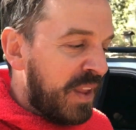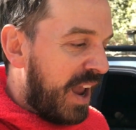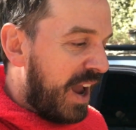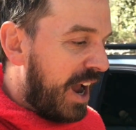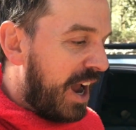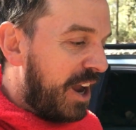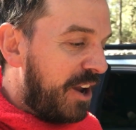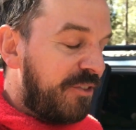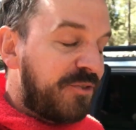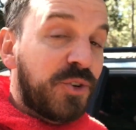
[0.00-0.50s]

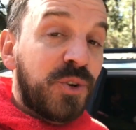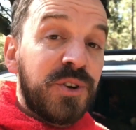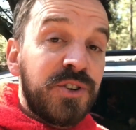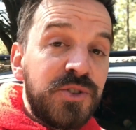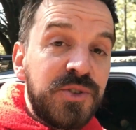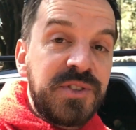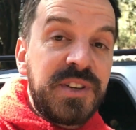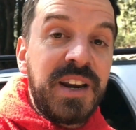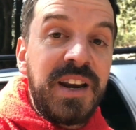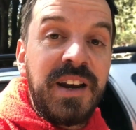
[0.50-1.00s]
If you're
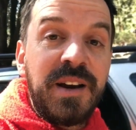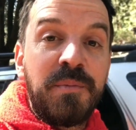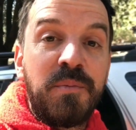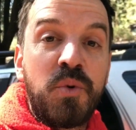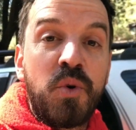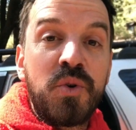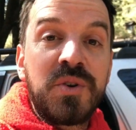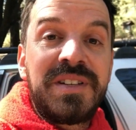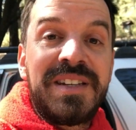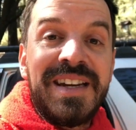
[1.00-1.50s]
interested in a
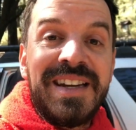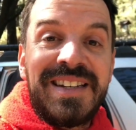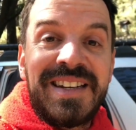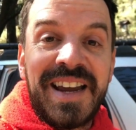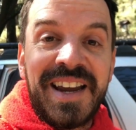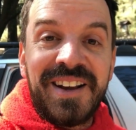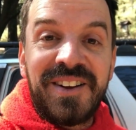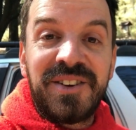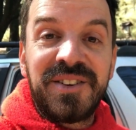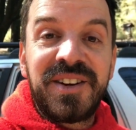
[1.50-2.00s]
more
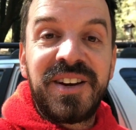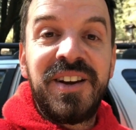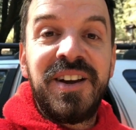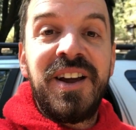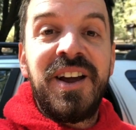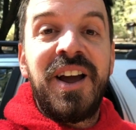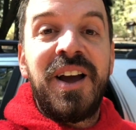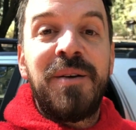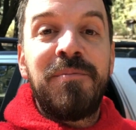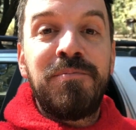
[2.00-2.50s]
detailed
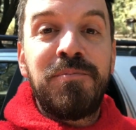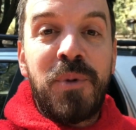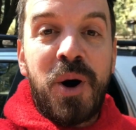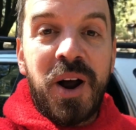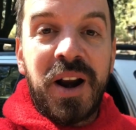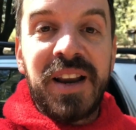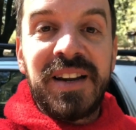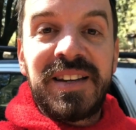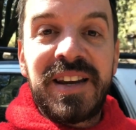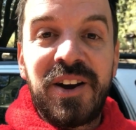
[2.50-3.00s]

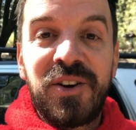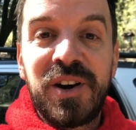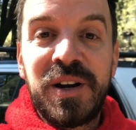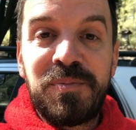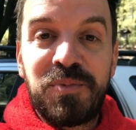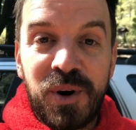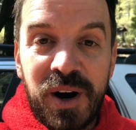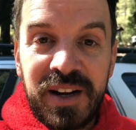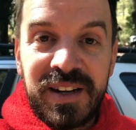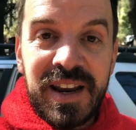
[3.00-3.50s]
monetary
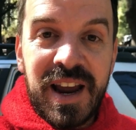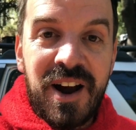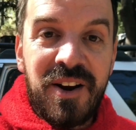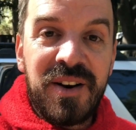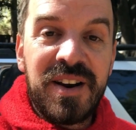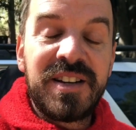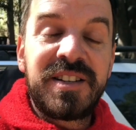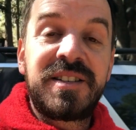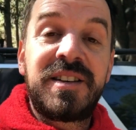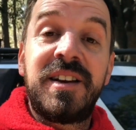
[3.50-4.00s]
breakdown
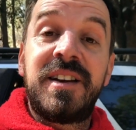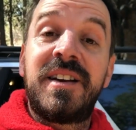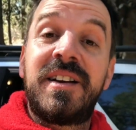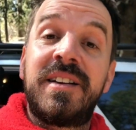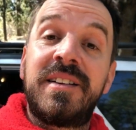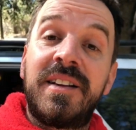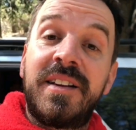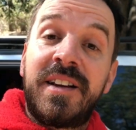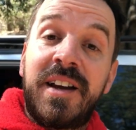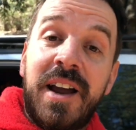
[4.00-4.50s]
as to
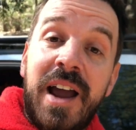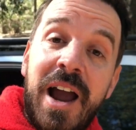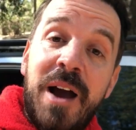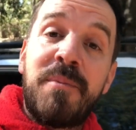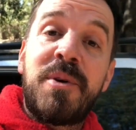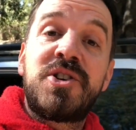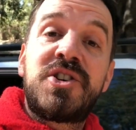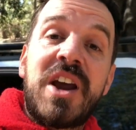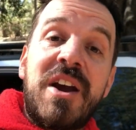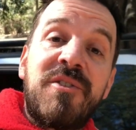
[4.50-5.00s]
how
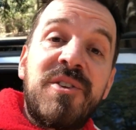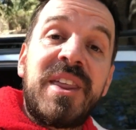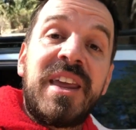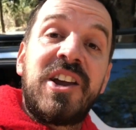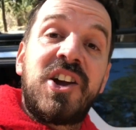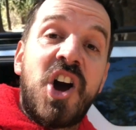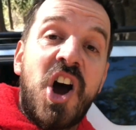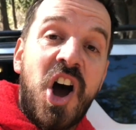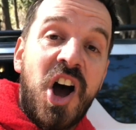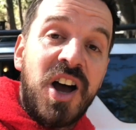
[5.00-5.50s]
much everything
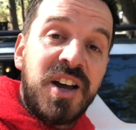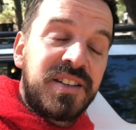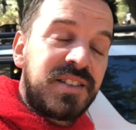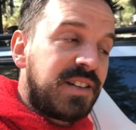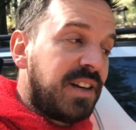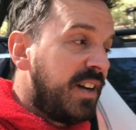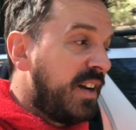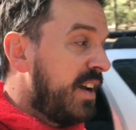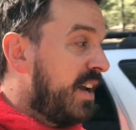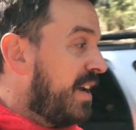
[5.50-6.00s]
cost
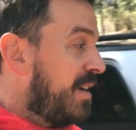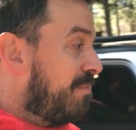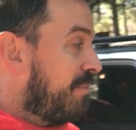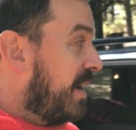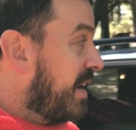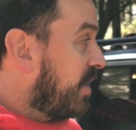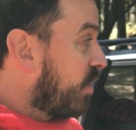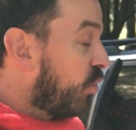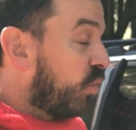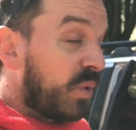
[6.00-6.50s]

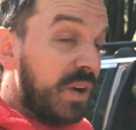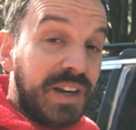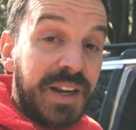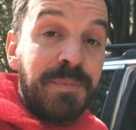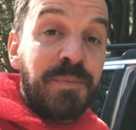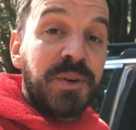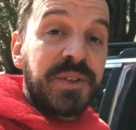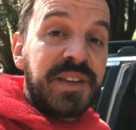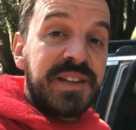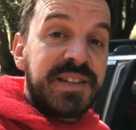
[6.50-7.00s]
me to really
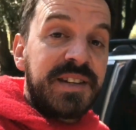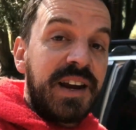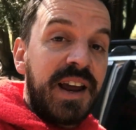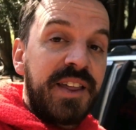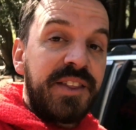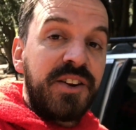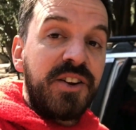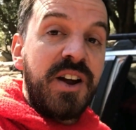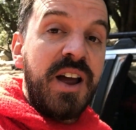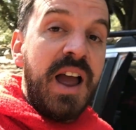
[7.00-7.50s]
put this
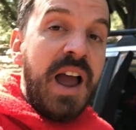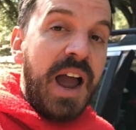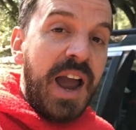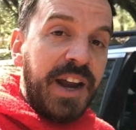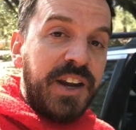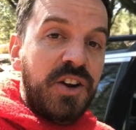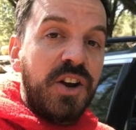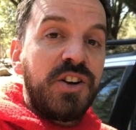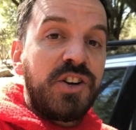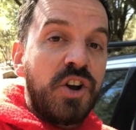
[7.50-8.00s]
together, I
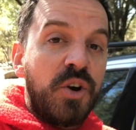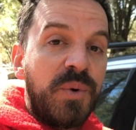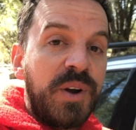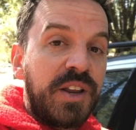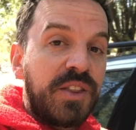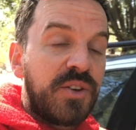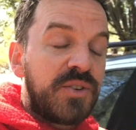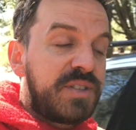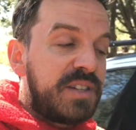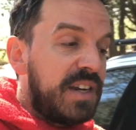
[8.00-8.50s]
could go into
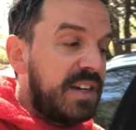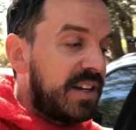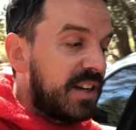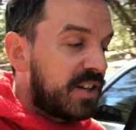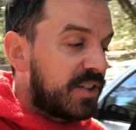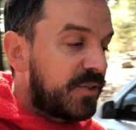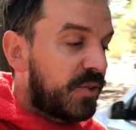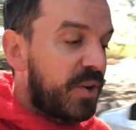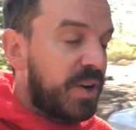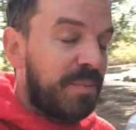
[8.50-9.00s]
those
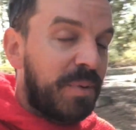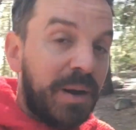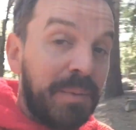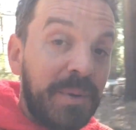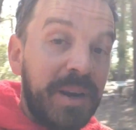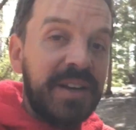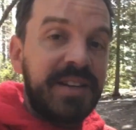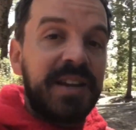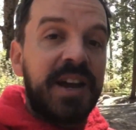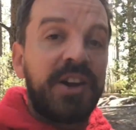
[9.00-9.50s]
details for you, but I'm
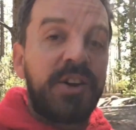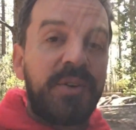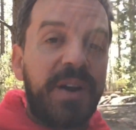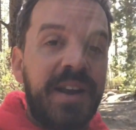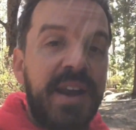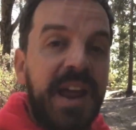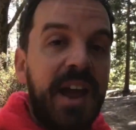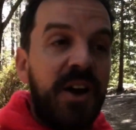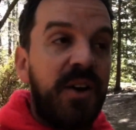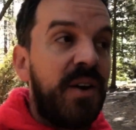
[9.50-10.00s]
going to tell you right
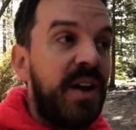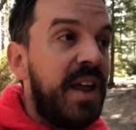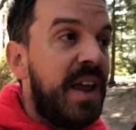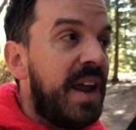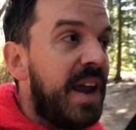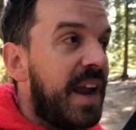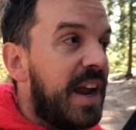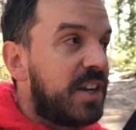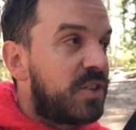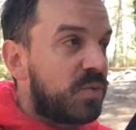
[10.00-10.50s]
now,
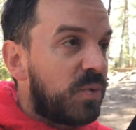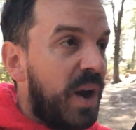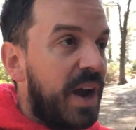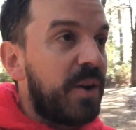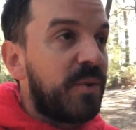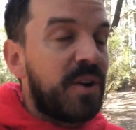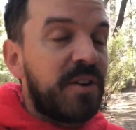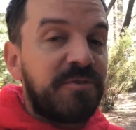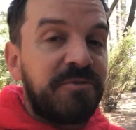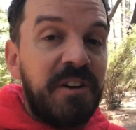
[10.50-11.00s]
it's right
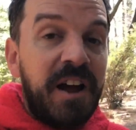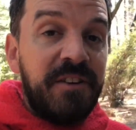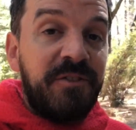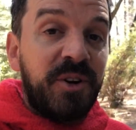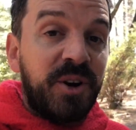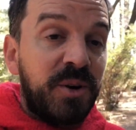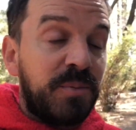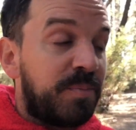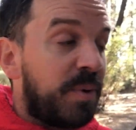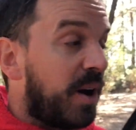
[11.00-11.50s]
around
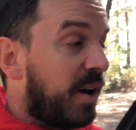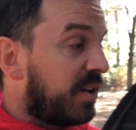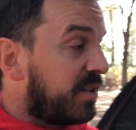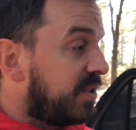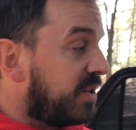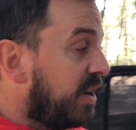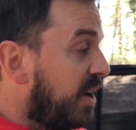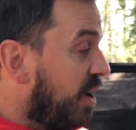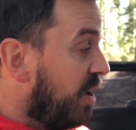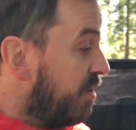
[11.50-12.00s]
500
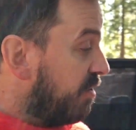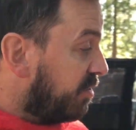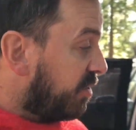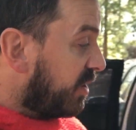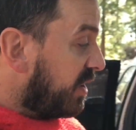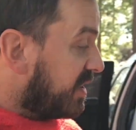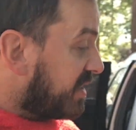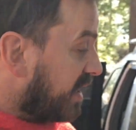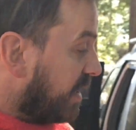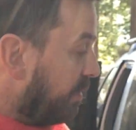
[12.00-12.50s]
bucks for
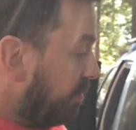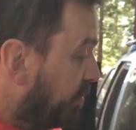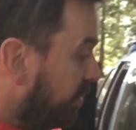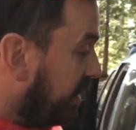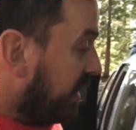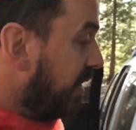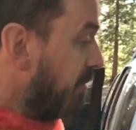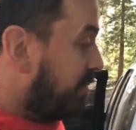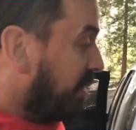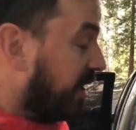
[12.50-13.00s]
this
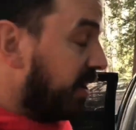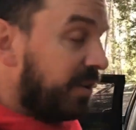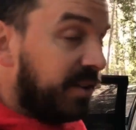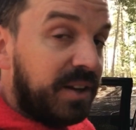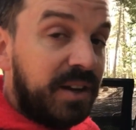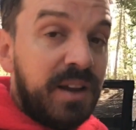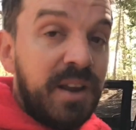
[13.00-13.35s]
complete build.